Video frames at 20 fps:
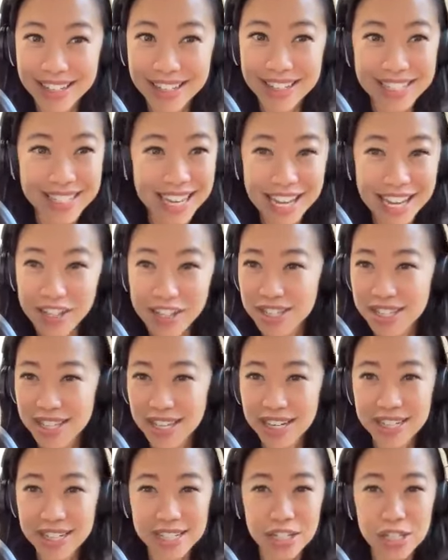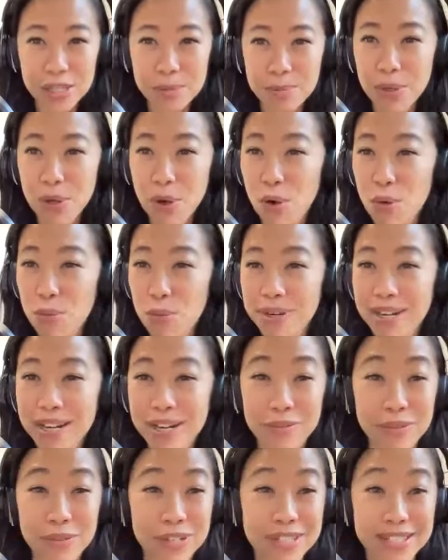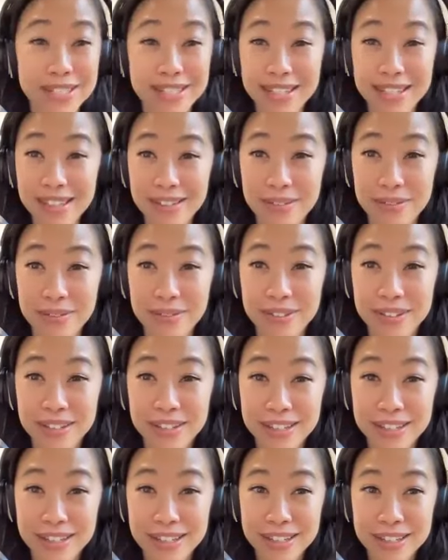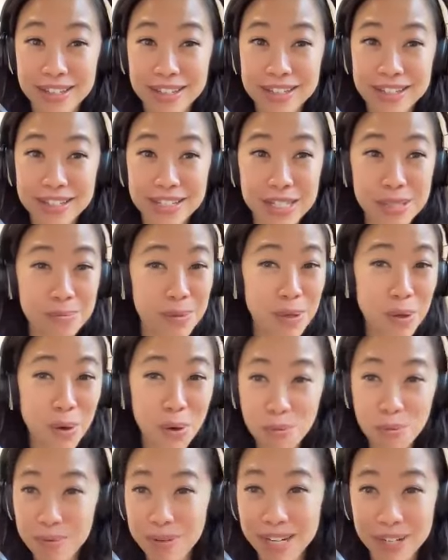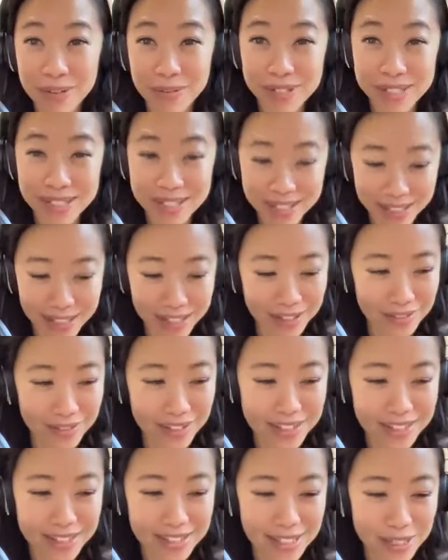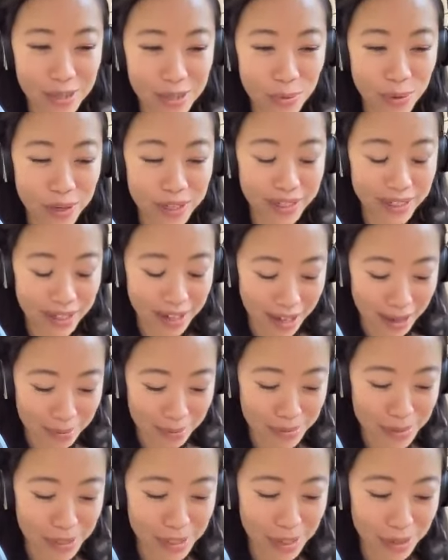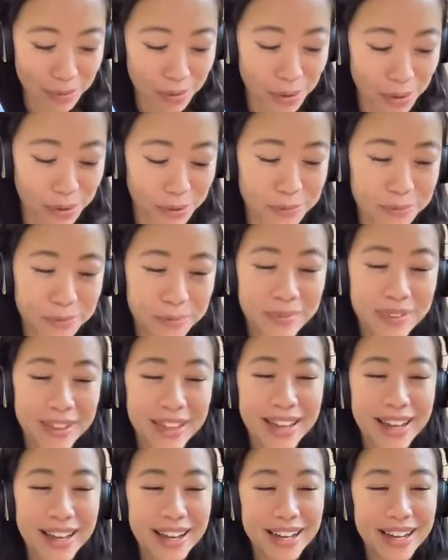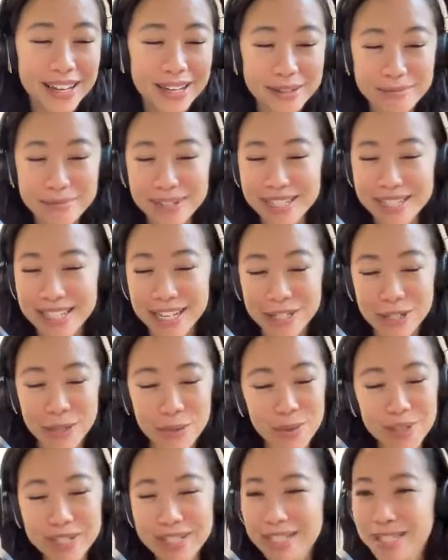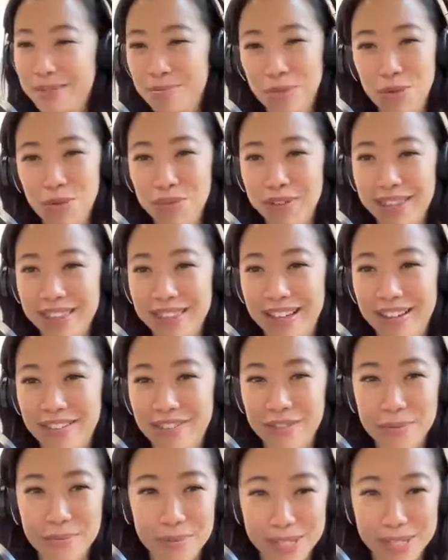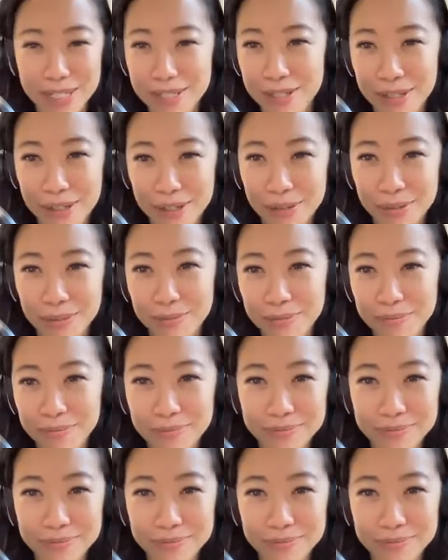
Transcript: Natasha yes. said it to just be open and receive just be open and receive and see what comes through. Um, Natasha, what does move with love mean to you?